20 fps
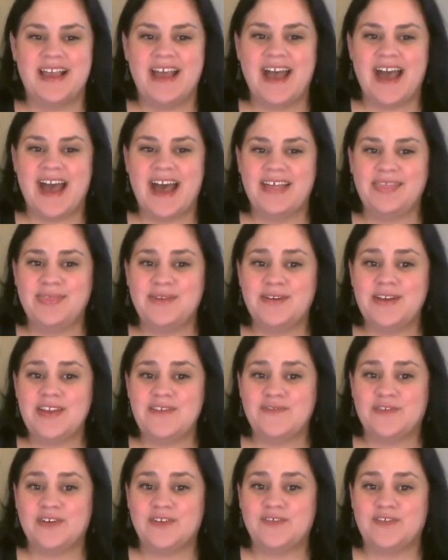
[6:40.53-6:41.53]
At
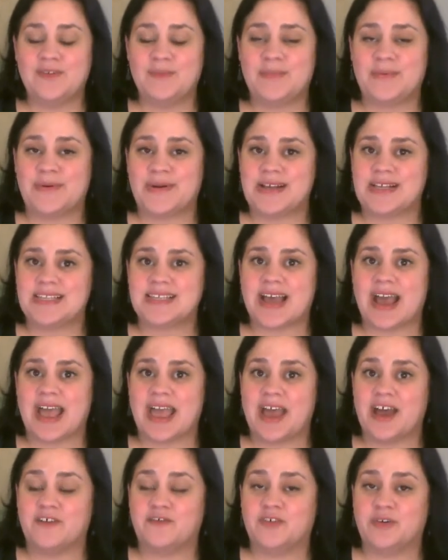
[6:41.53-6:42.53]
34 for boys, I
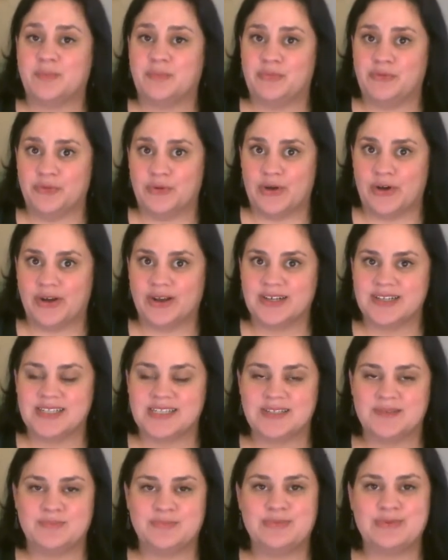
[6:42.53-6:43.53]
have
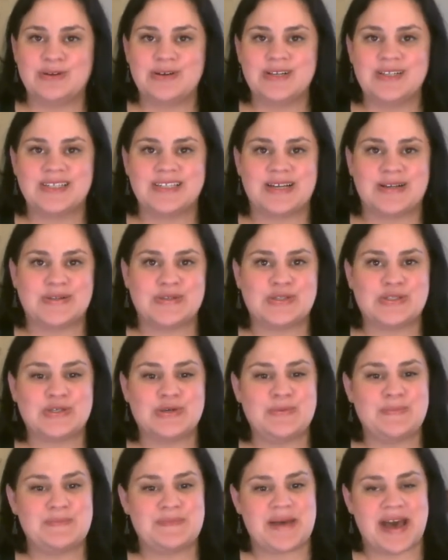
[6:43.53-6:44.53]
Brooks. Brooks sounds
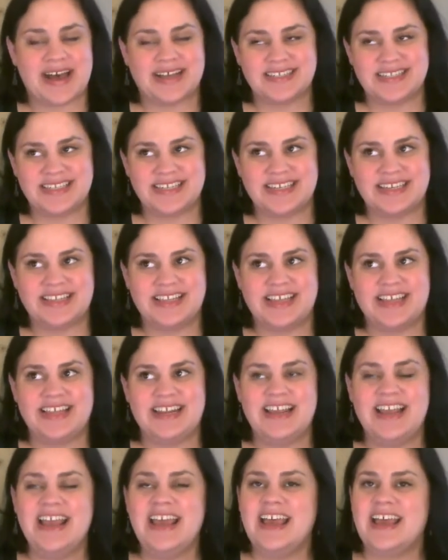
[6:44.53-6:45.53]
so
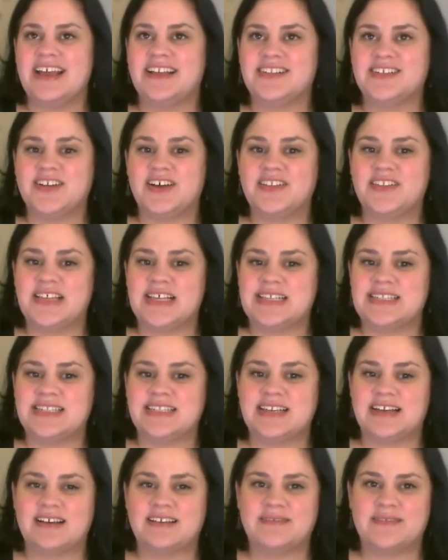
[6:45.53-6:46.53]
masculine. It's got
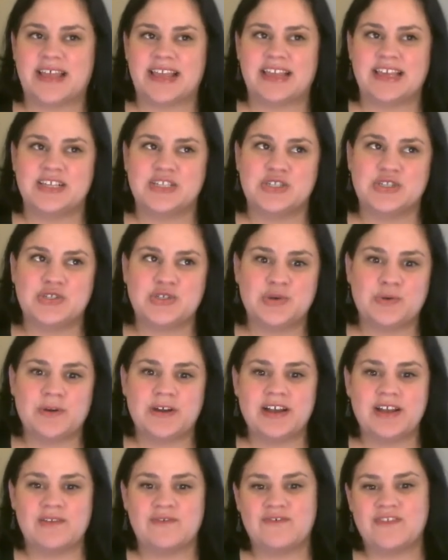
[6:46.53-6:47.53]
this like
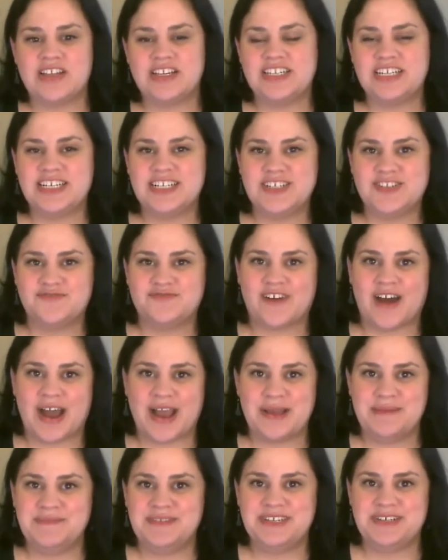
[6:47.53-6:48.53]
historic vintage
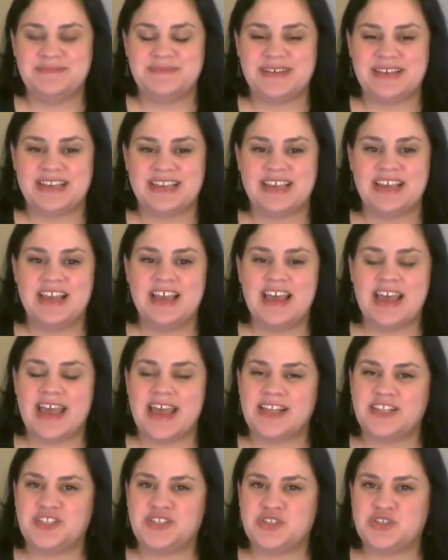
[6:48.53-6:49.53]
vibe to me.
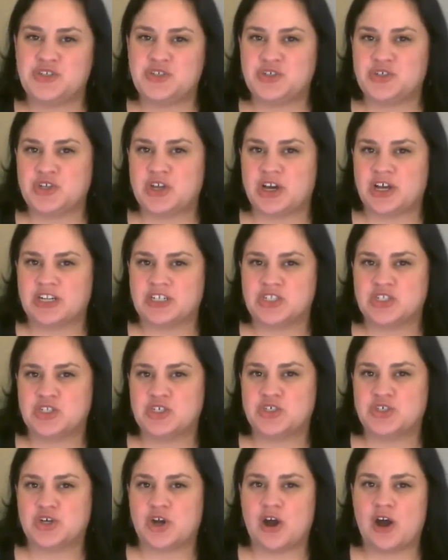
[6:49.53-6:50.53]
It's got a
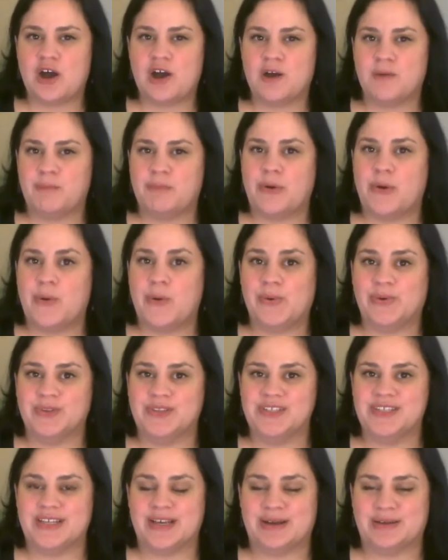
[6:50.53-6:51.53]
strong,
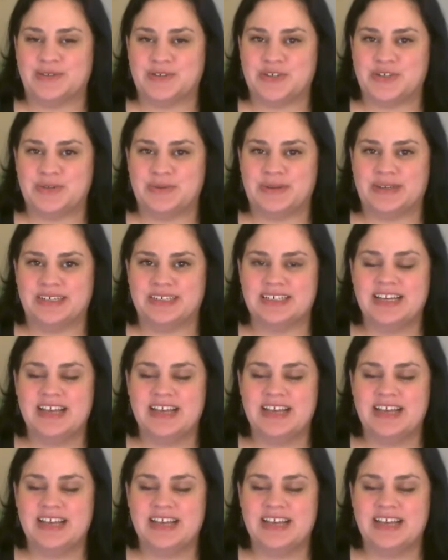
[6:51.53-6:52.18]
bold sound to it,